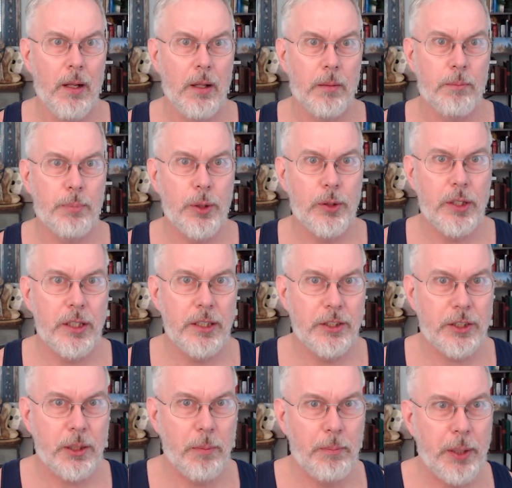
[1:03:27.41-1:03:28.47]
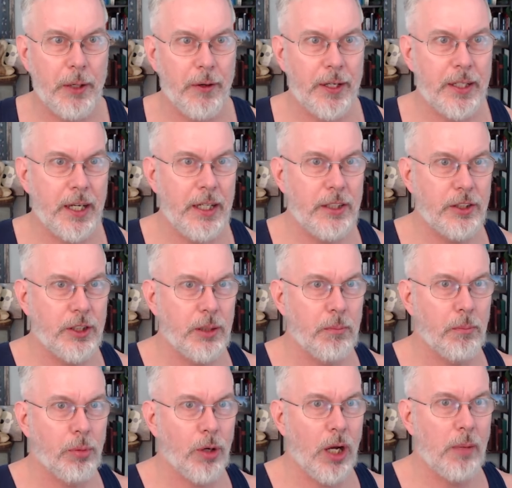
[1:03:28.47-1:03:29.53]
Buddha is comparing
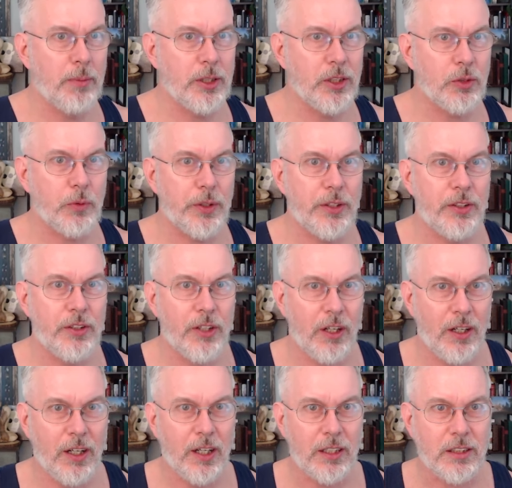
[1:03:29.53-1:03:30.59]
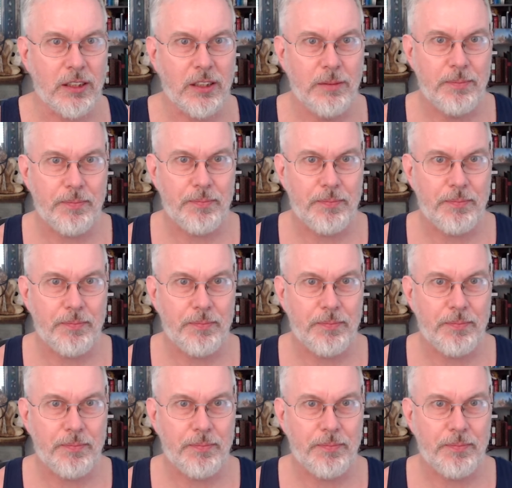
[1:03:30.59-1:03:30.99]
ancient Brahmins with dogs.